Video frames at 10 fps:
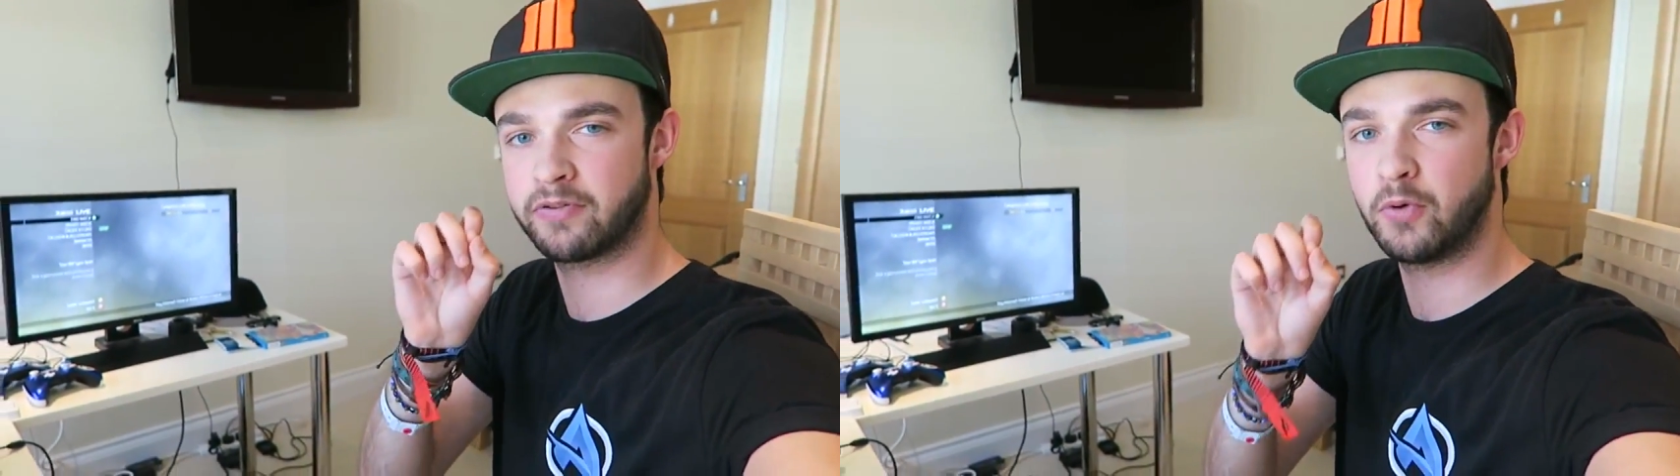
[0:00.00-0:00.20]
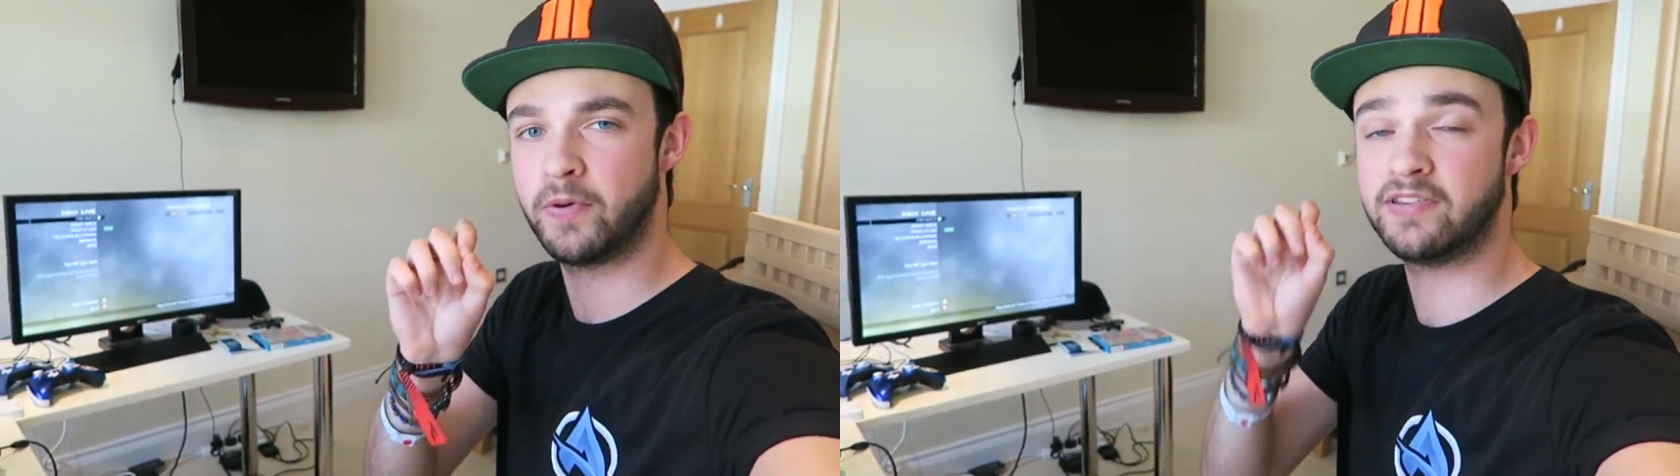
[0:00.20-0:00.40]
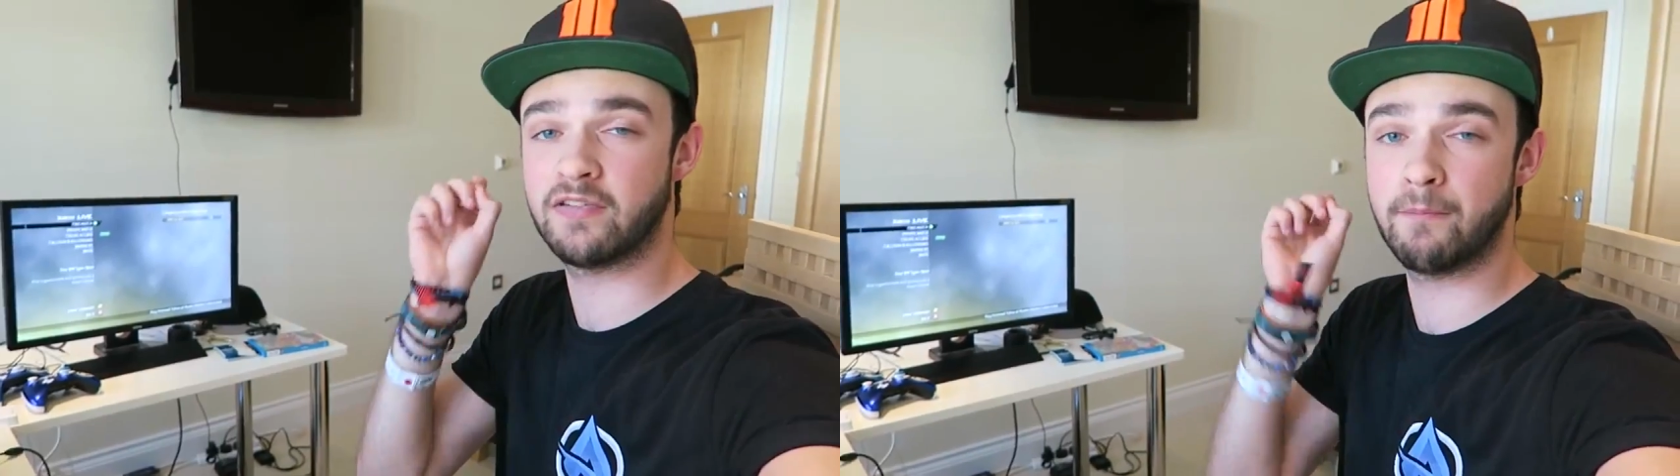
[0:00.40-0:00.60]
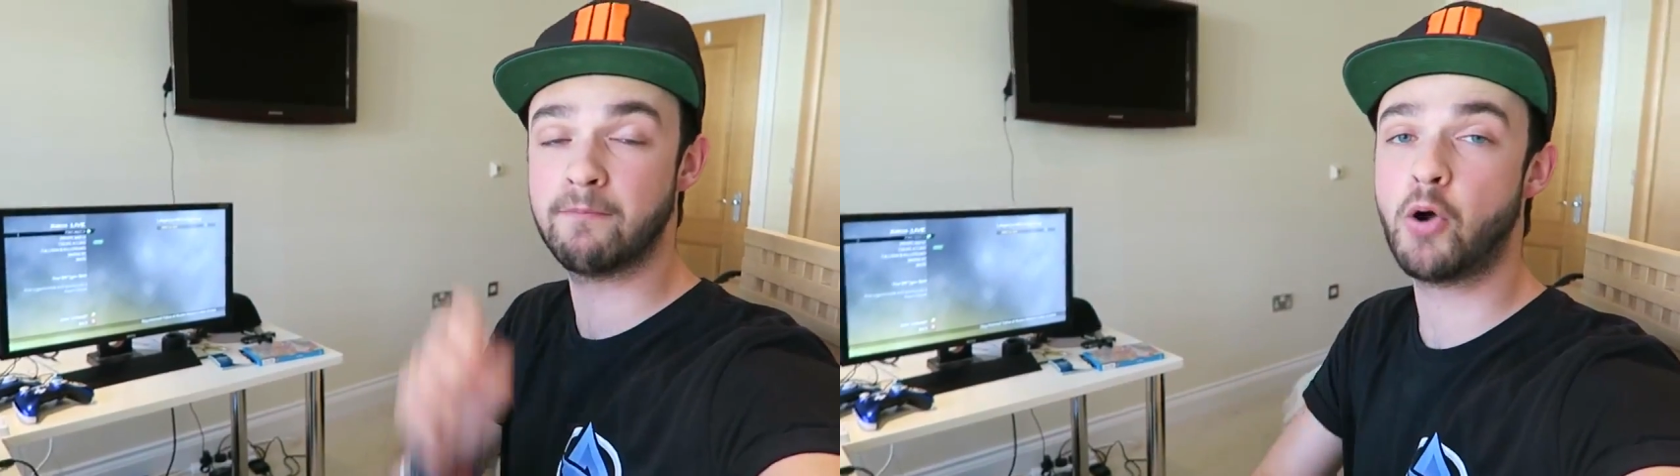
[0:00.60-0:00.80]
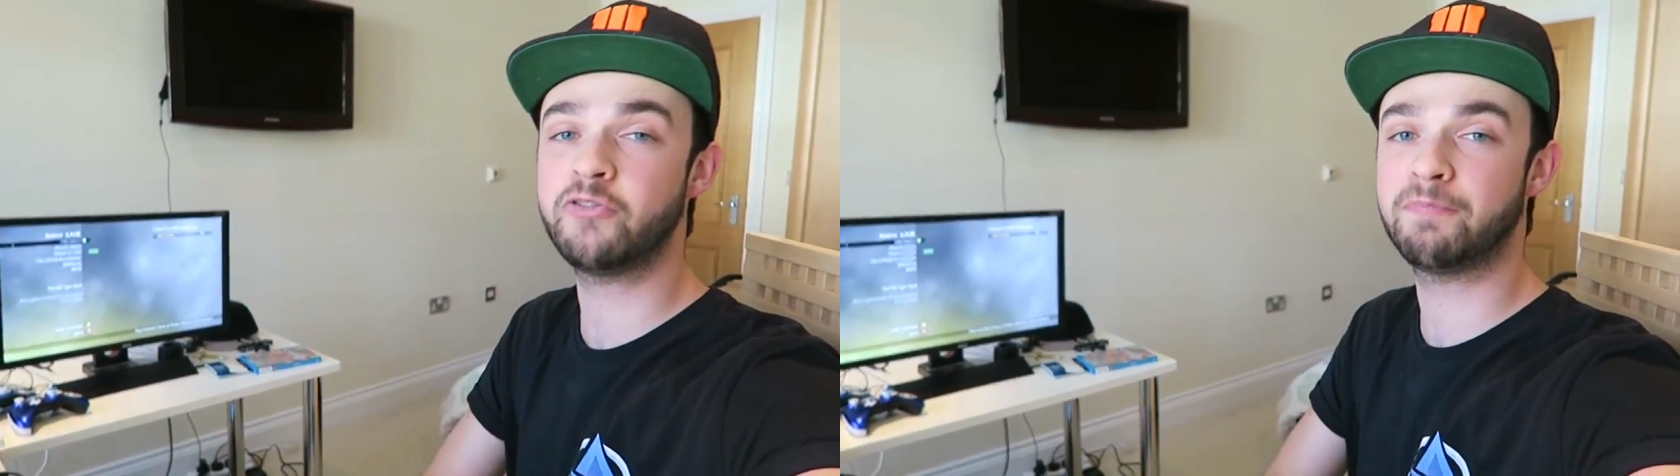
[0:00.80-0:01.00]
small pieces of
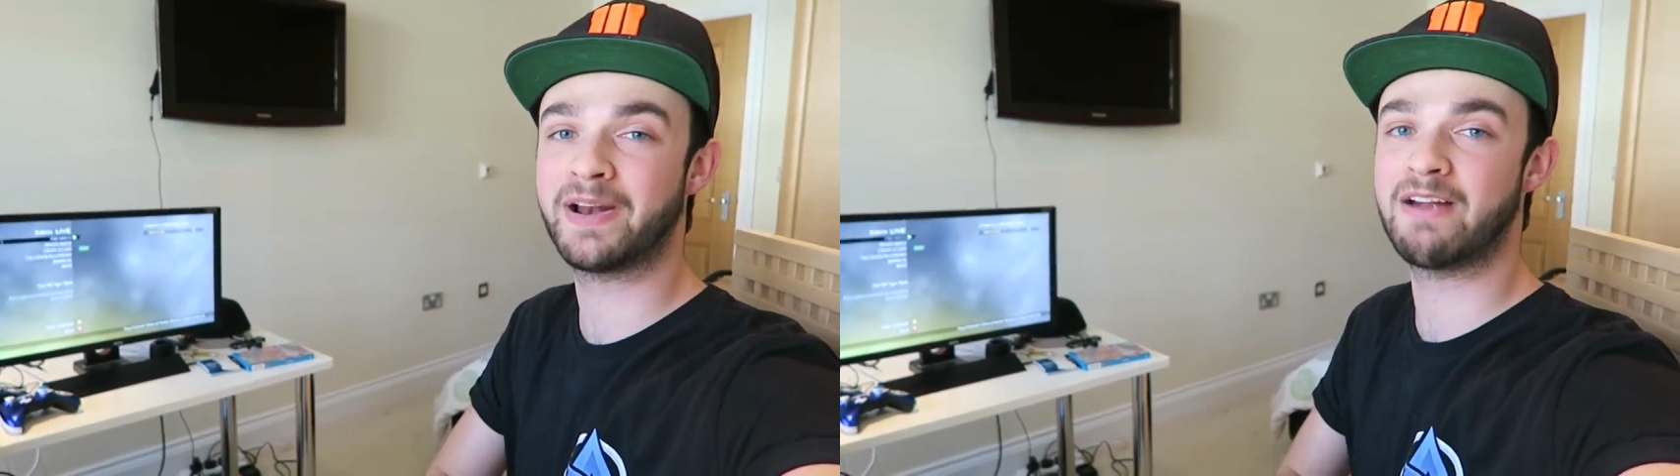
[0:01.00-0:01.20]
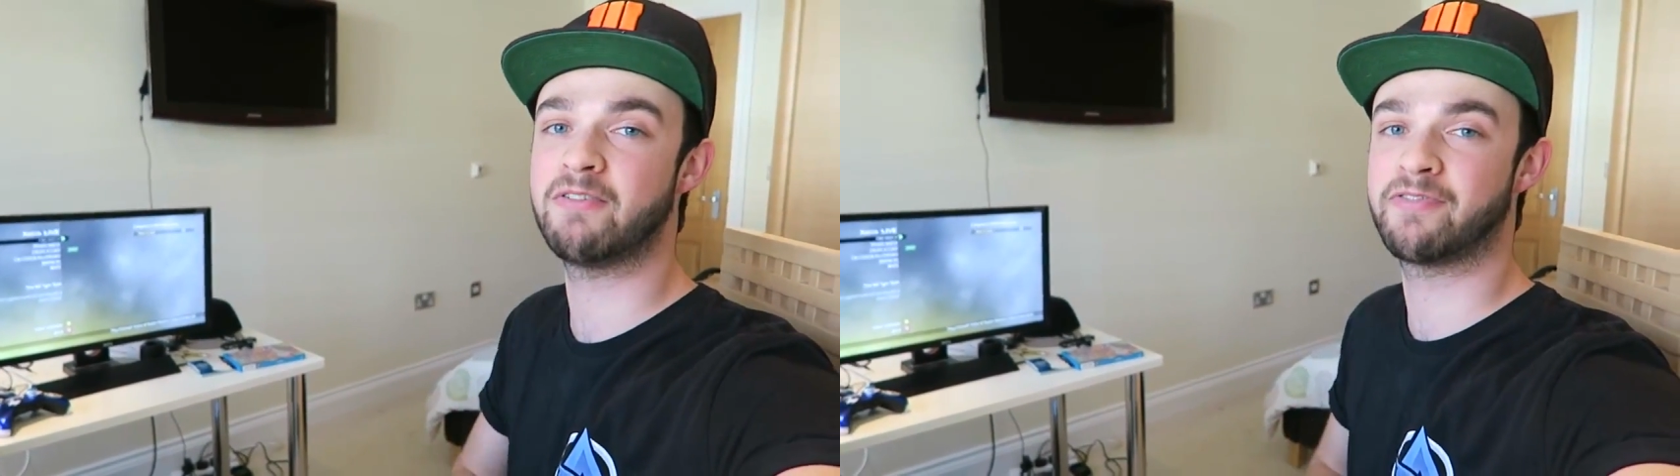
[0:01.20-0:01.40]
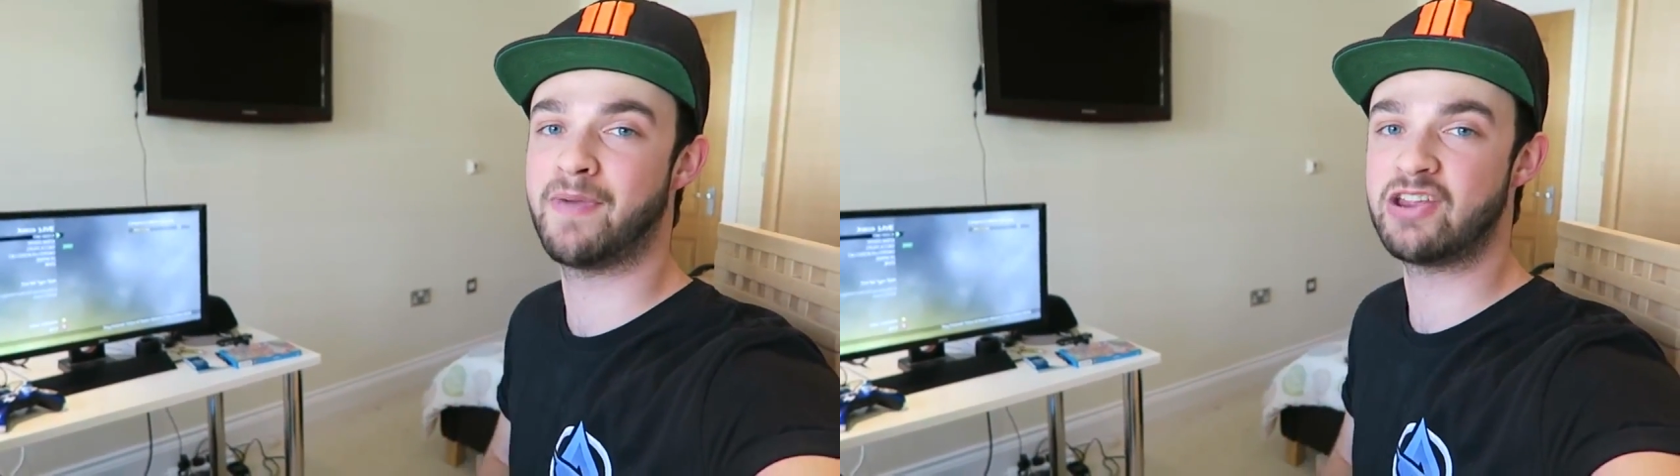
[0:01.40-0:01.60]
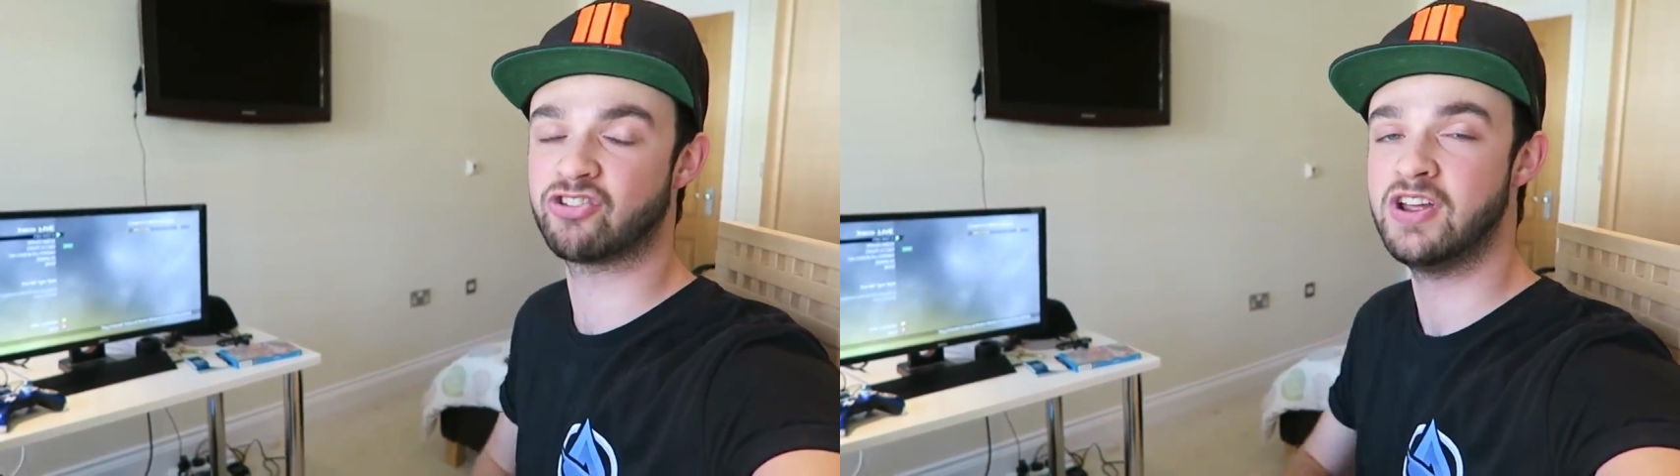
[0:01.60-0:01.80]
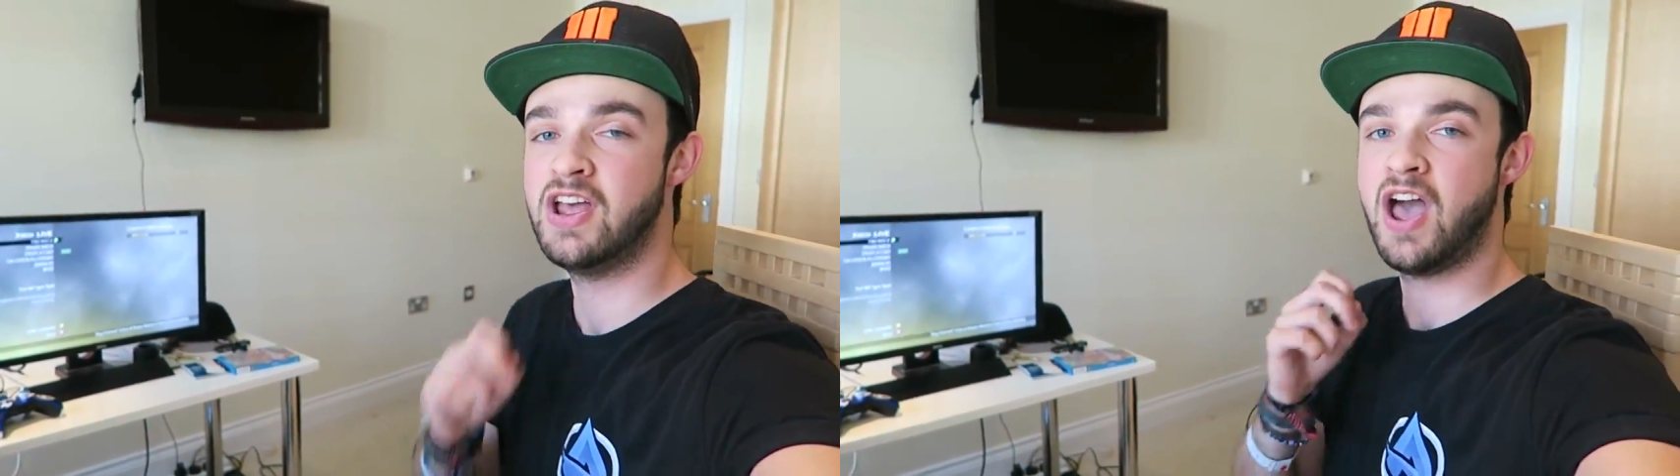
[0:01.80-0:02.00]
multiplayer
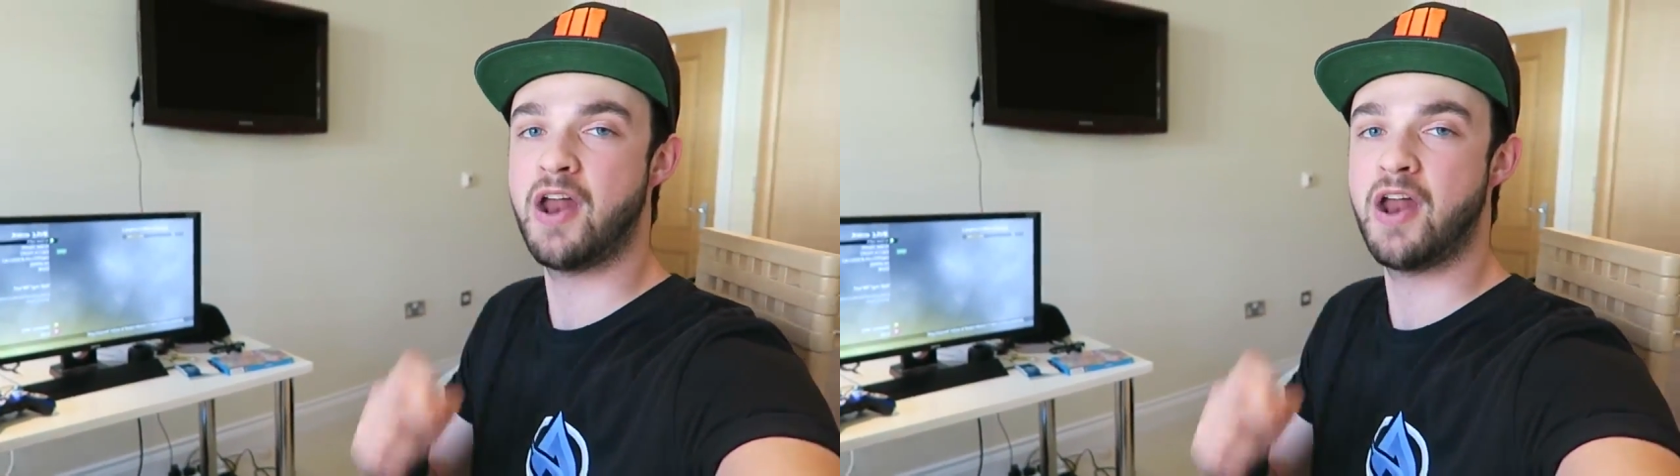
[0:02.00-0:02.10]
information